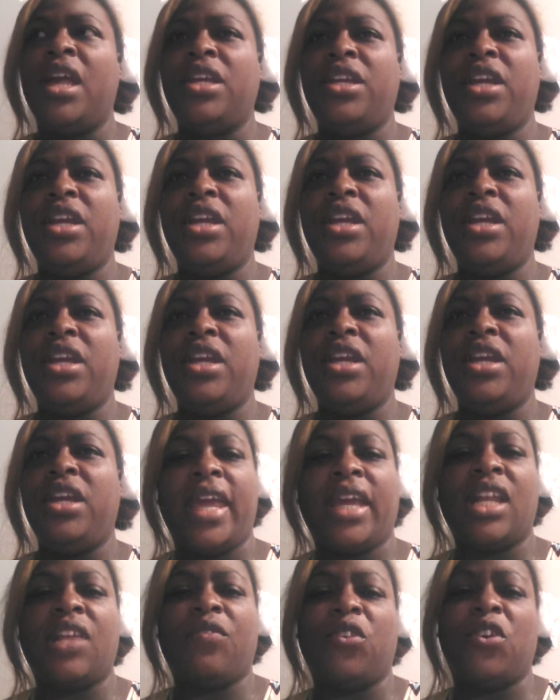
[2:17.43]
You either have a
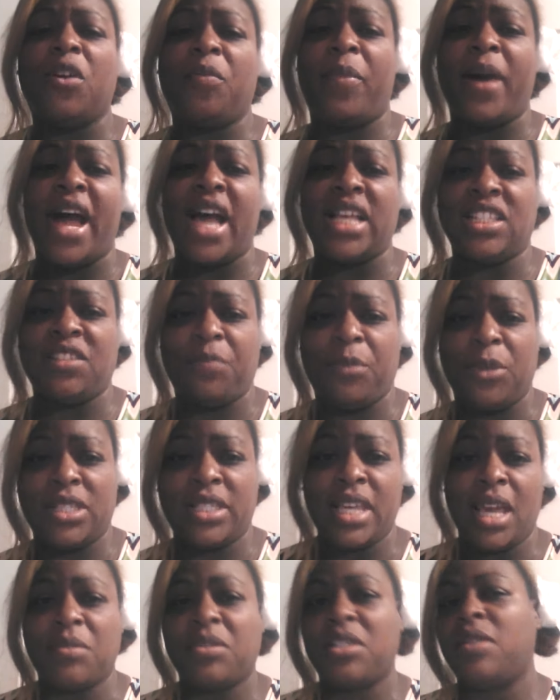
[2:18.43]
negative or a positive
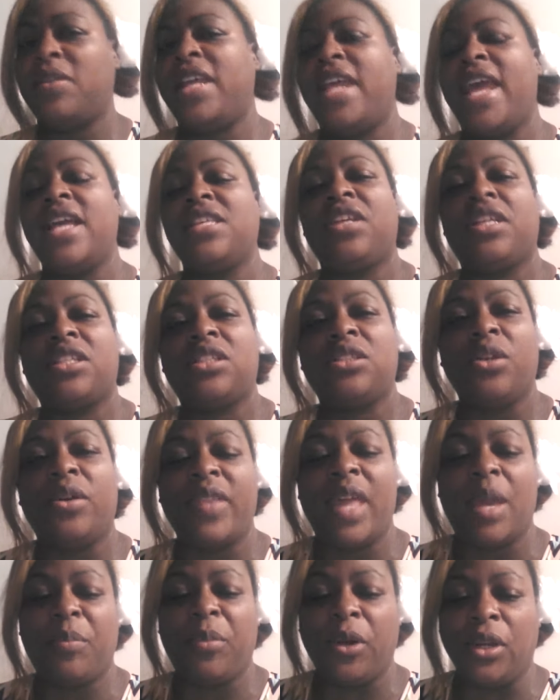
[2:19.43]
perception, and as you get to
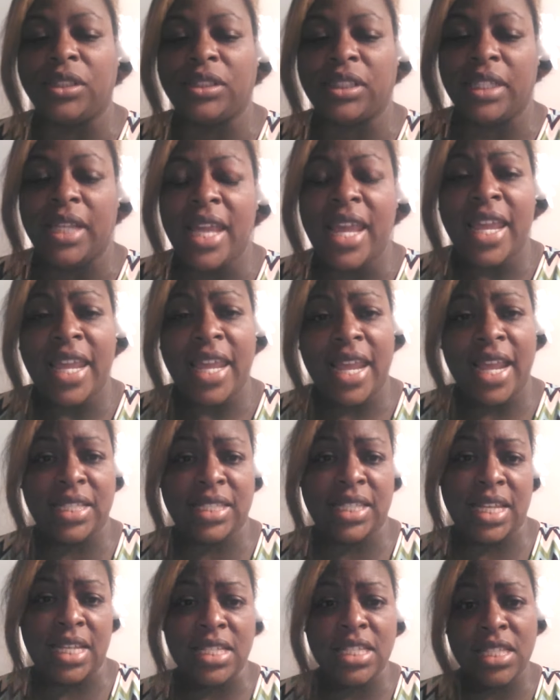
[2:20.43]
know that person,
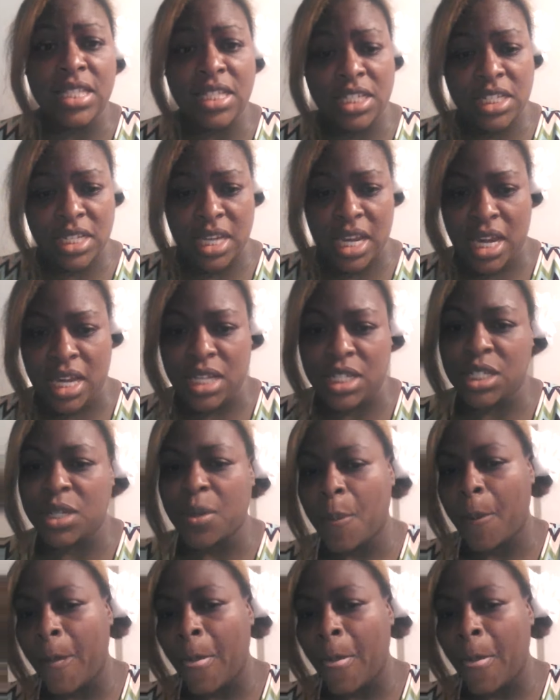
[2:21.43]
it tends to change.